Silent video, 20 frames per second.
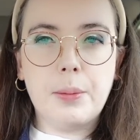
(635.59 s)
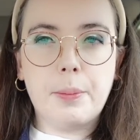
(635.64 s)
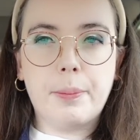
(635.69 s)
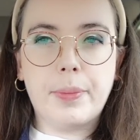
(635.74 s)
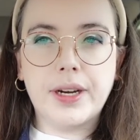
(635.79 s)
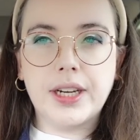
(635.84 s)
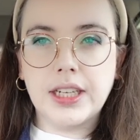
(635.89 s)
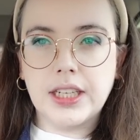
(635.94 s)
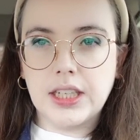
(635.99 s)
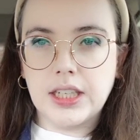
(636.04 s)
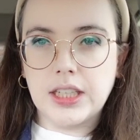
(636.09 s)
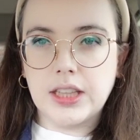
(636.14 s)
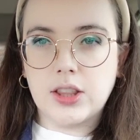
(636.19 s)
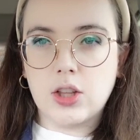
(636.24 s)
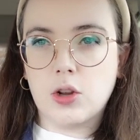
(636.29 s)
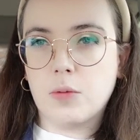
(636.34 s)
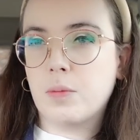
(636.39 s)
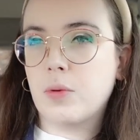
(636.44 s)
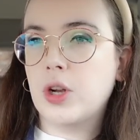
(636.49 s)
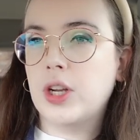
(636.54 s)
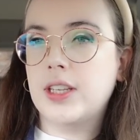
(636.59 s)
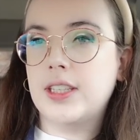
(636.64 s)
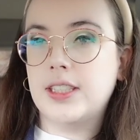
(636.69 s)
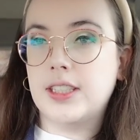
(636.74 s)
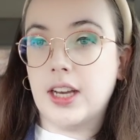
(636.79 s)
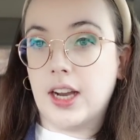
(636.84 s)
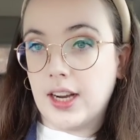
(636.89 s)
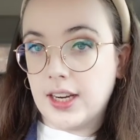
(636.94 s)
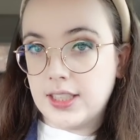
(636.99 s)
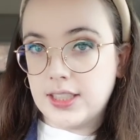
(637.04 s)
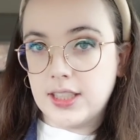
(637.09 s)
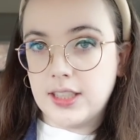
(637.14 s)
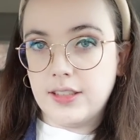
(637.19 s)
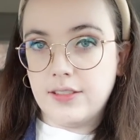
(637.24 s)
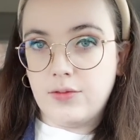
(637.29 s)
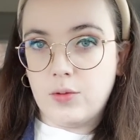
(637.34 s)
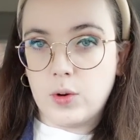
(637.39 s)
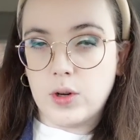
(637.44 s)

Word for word: but they're productive,